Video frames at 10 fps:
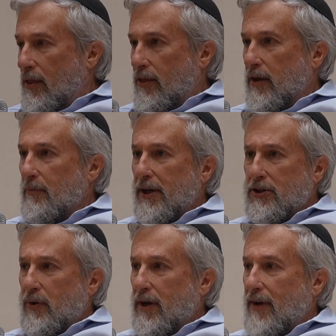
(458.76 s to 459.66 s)
the
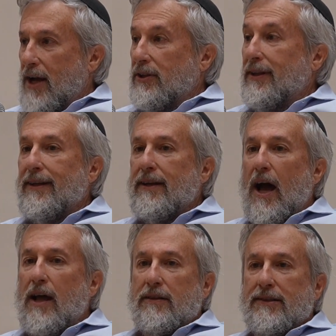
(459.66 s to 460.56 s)
administrative action did
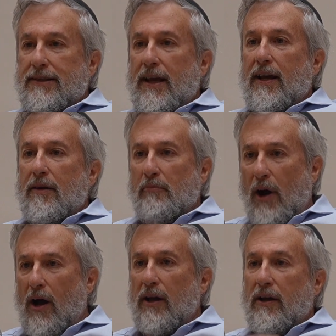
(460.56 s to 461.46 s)
not stand
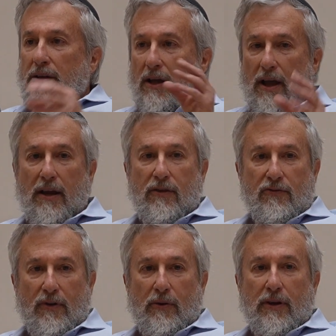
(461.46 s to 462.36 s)
by
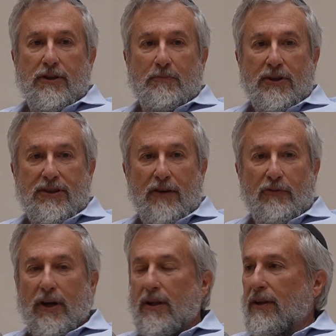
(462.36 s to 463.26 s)
a very
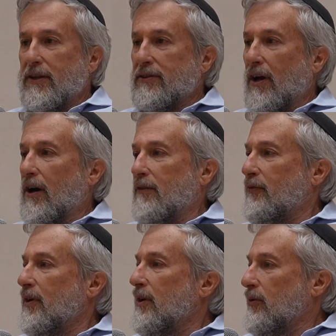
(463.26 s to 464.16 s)
specific list
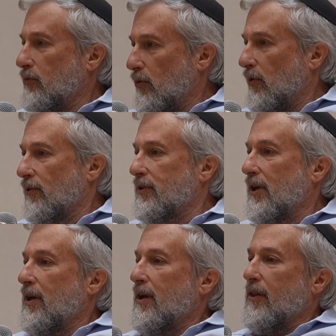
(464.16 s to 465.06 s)
of
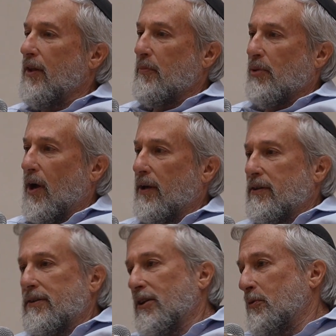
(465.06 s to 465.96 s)
rules that apply
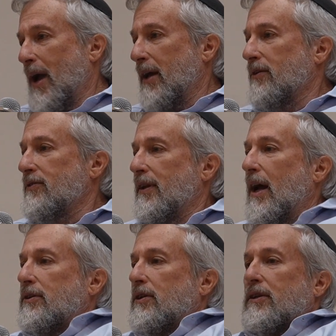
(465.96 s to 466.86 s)
to such matters. They're
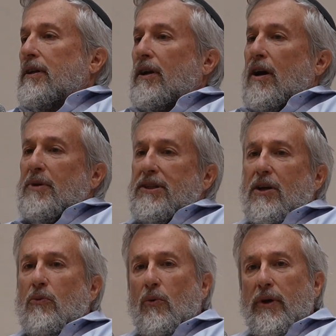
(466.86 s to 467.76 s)
not just going to come and
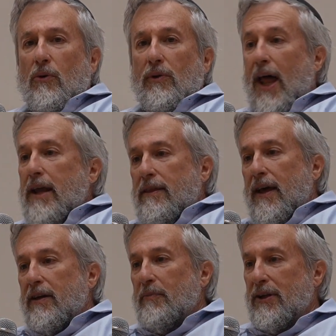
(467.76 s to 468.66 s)
say, well, we don't like
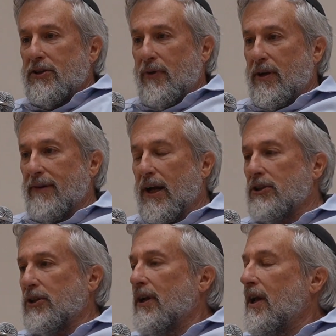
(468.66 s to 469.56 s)
that administrative
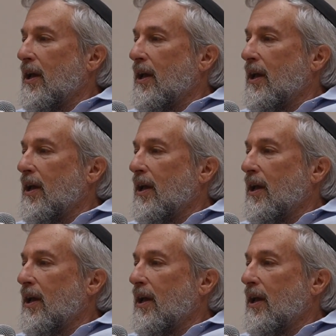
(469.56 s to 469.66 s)
action.